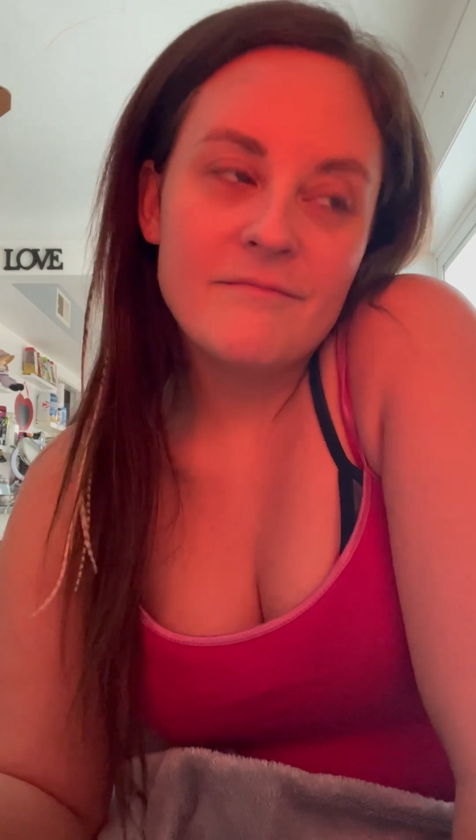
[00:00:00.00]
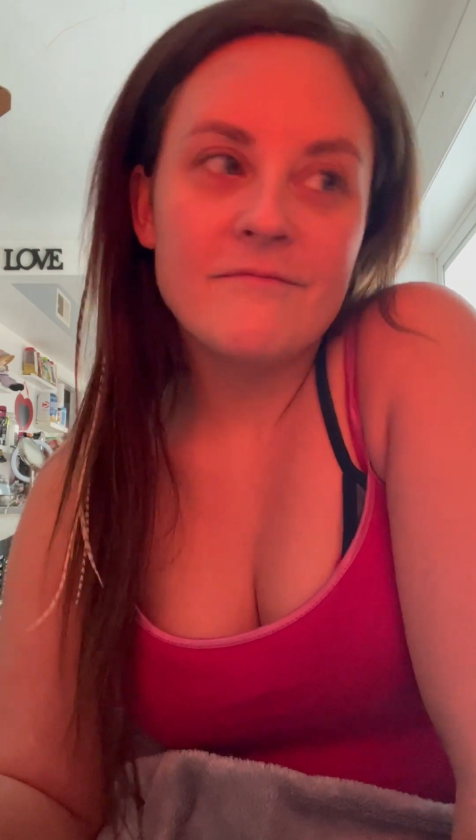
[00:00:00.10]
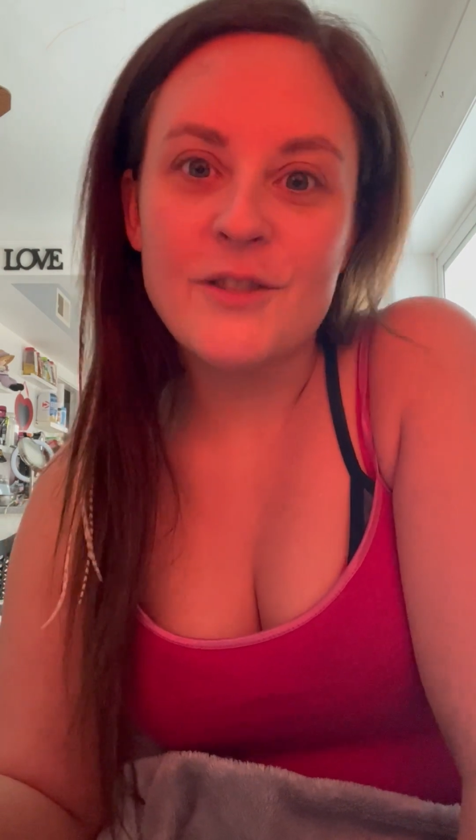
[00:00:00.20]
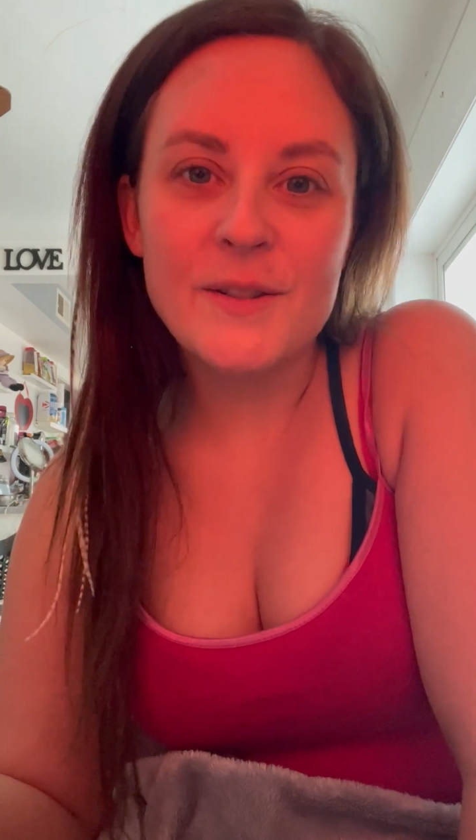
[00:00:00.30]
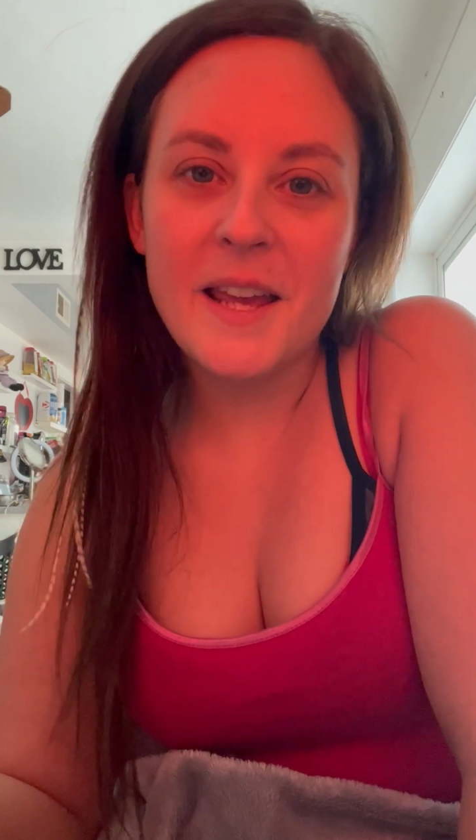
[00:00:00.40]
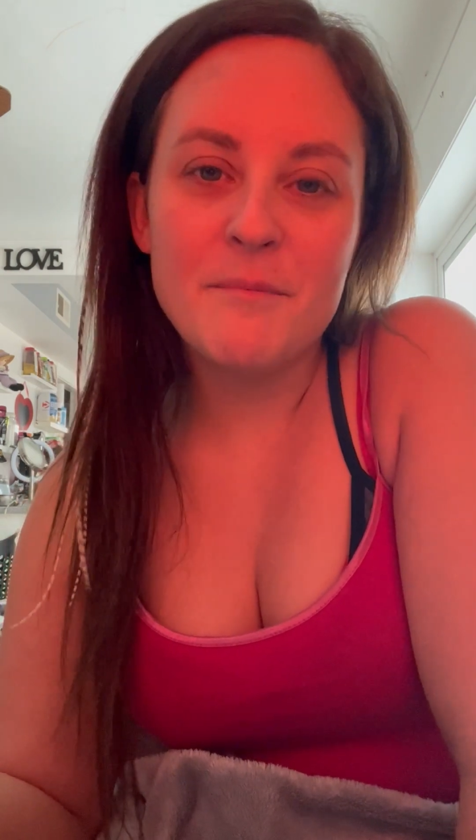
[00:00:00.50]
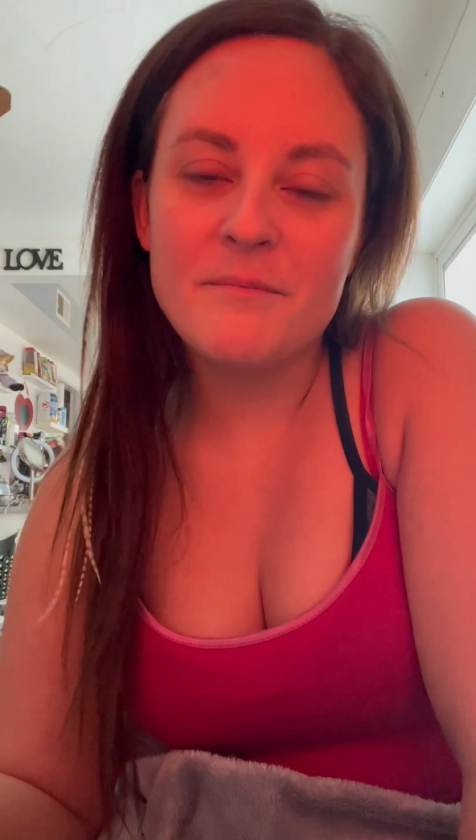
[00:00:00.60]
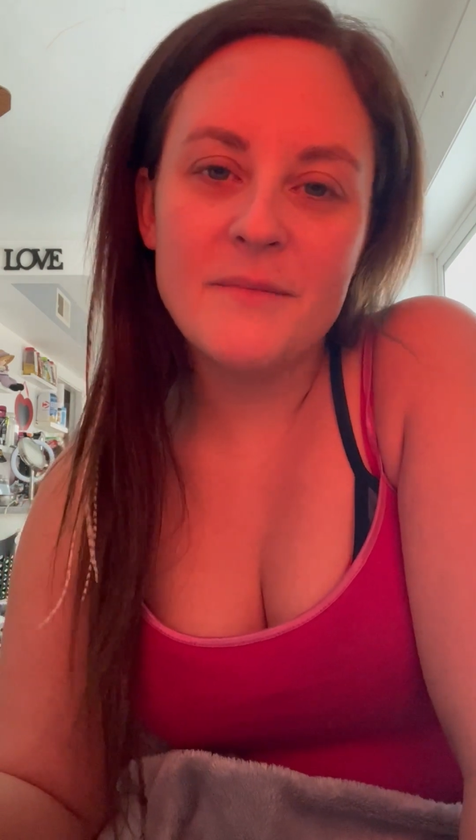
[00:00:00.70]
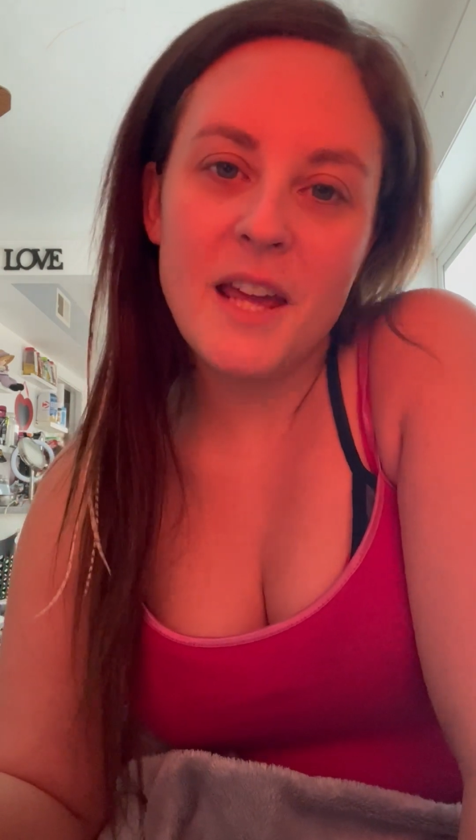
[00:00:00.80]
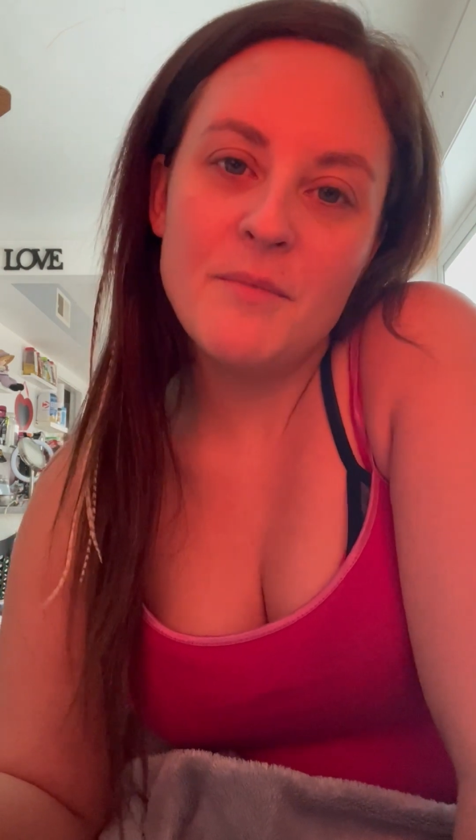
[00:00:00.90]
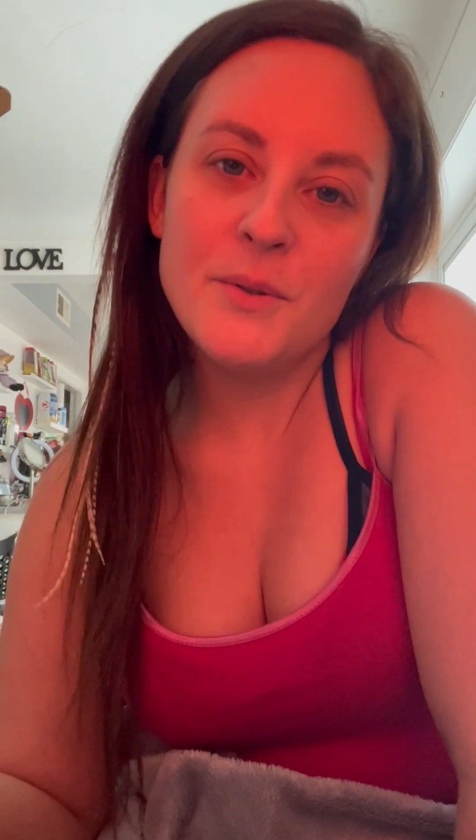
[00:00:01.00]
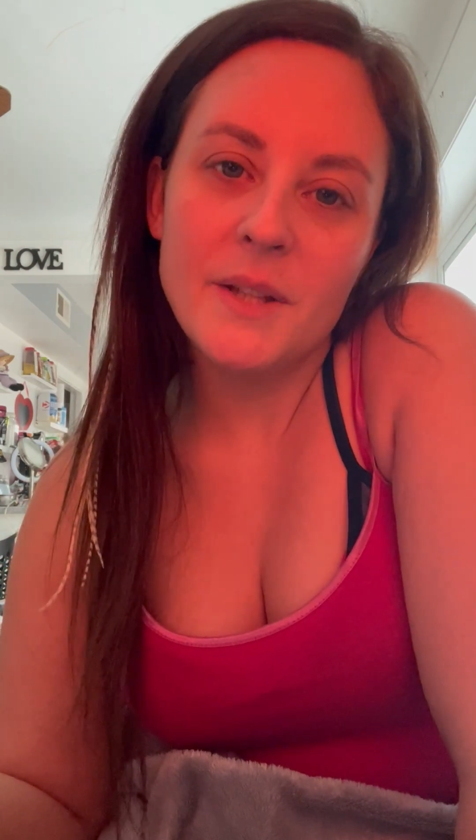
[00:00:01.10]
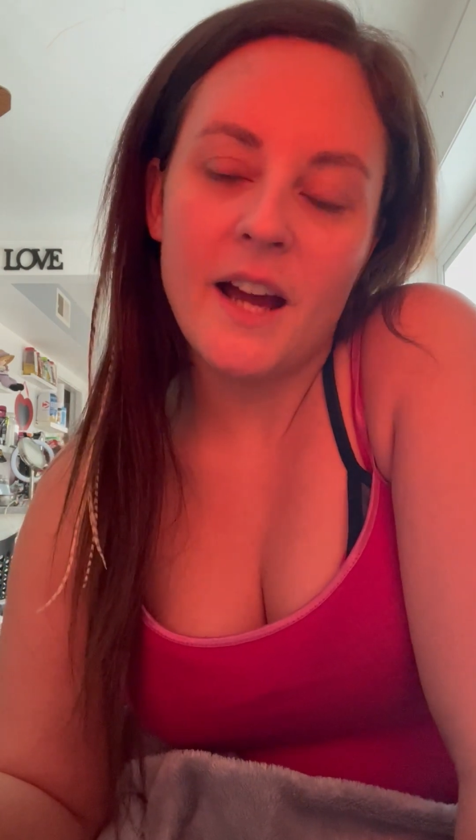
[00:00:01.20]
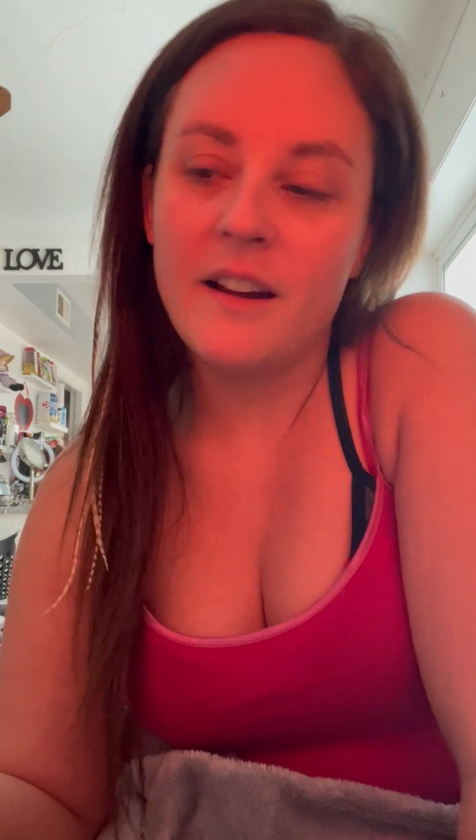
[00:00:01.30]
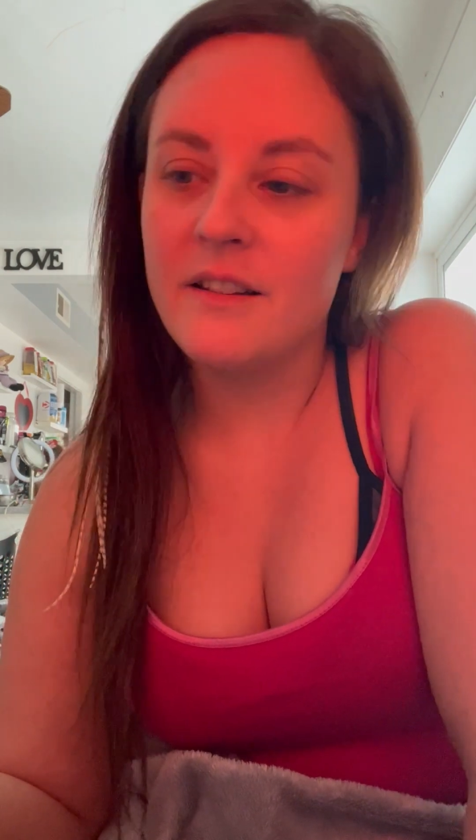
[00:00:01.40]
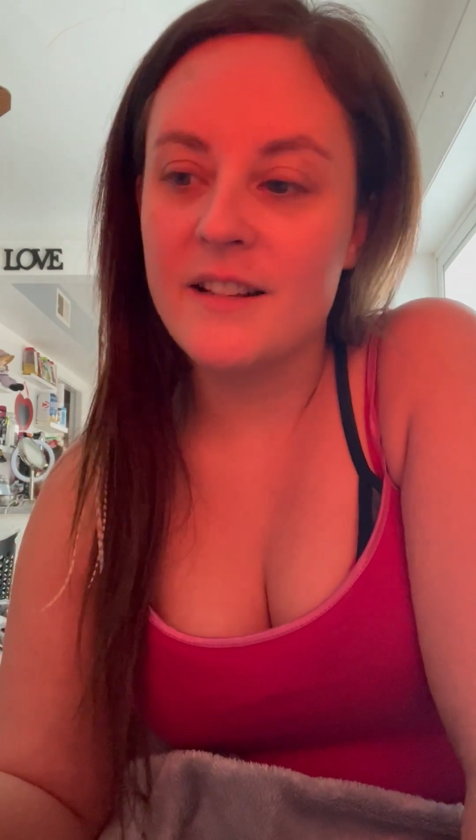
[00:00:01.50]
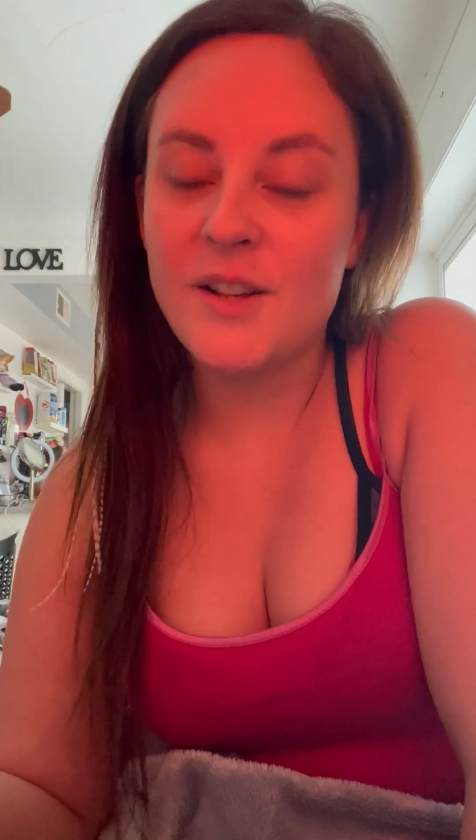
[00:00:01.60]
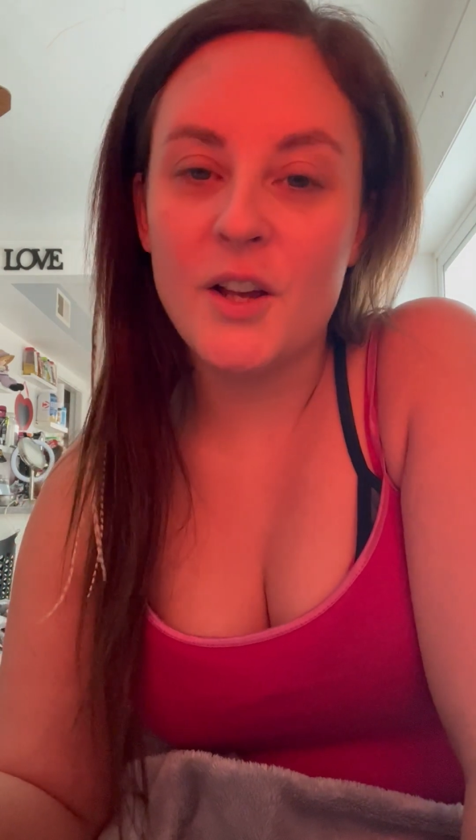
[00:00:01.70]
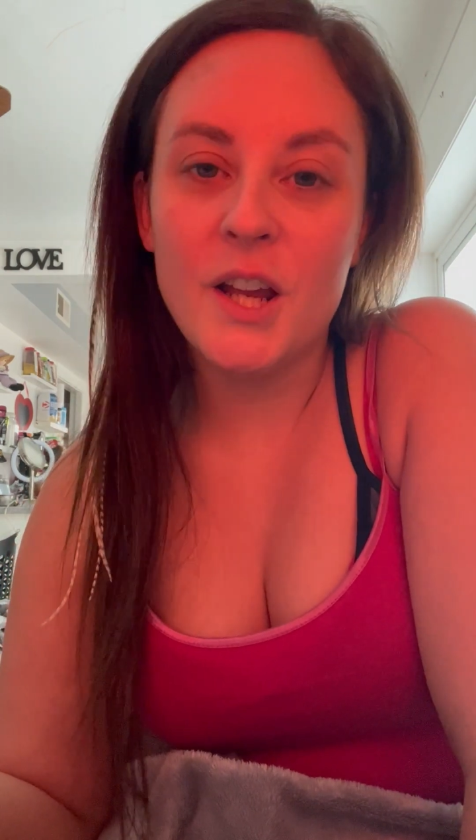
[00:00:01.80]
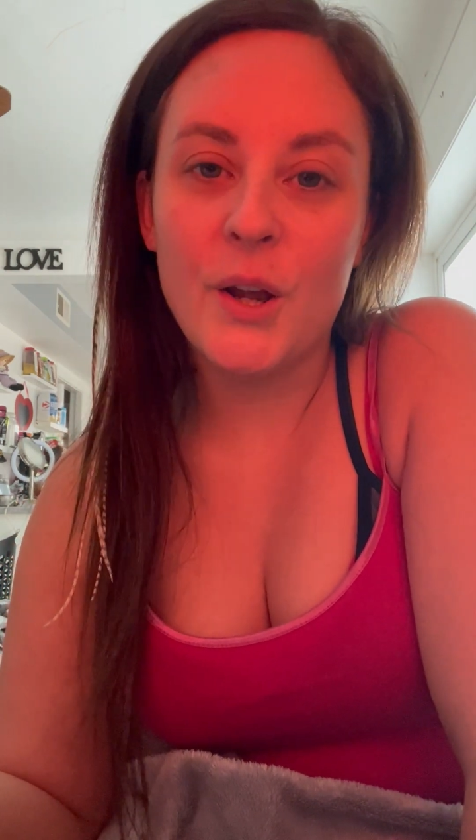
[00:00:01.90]
Just keep doing that. That's
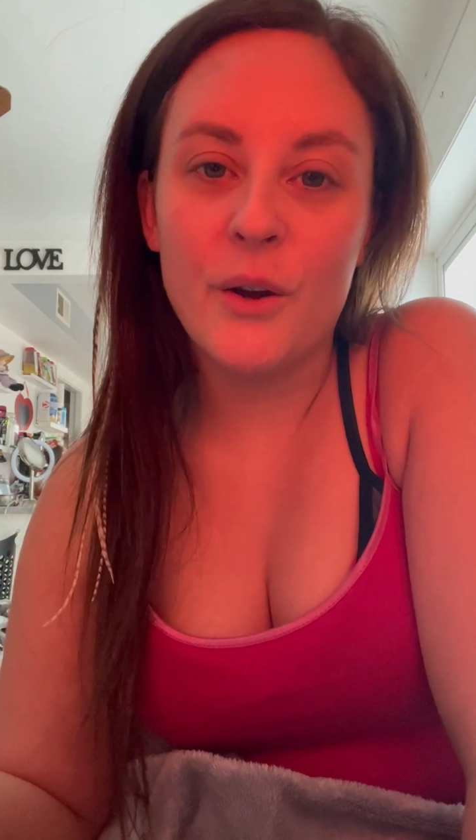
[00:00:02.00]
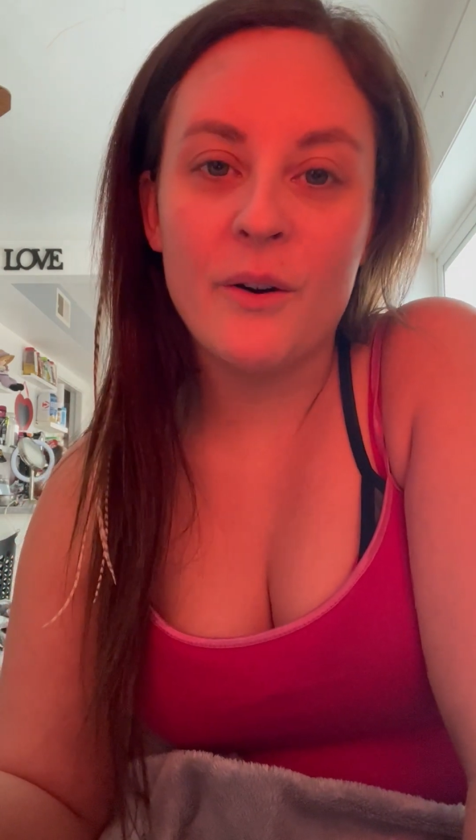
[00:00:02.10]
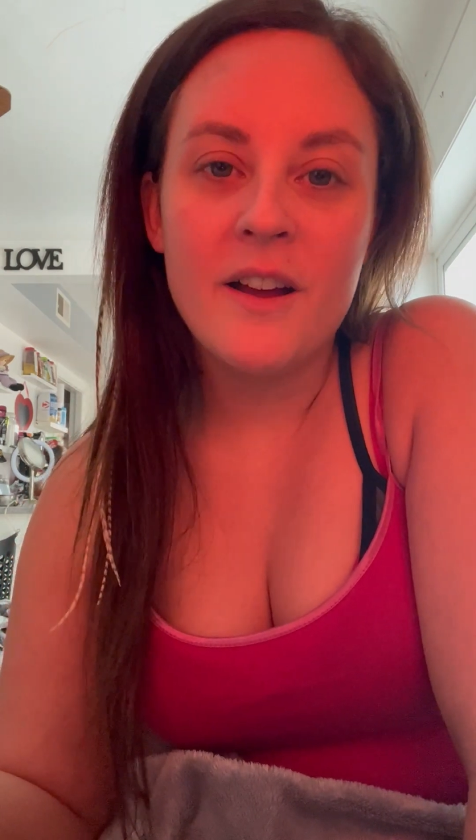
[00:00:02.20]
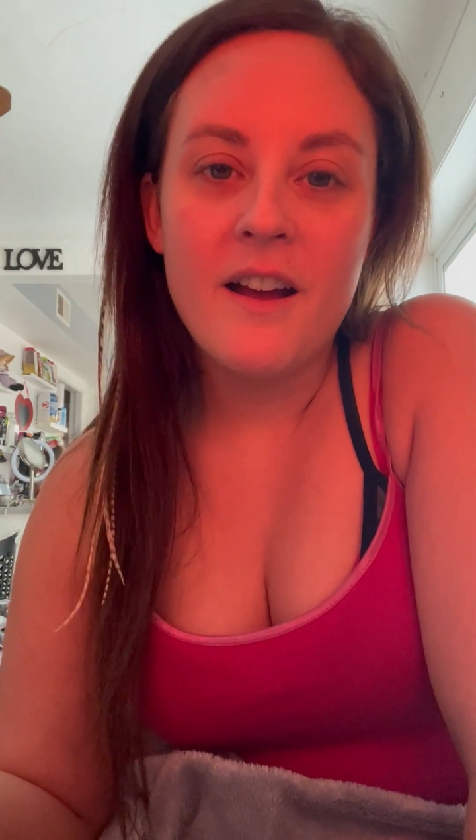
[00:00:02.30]
all you can do.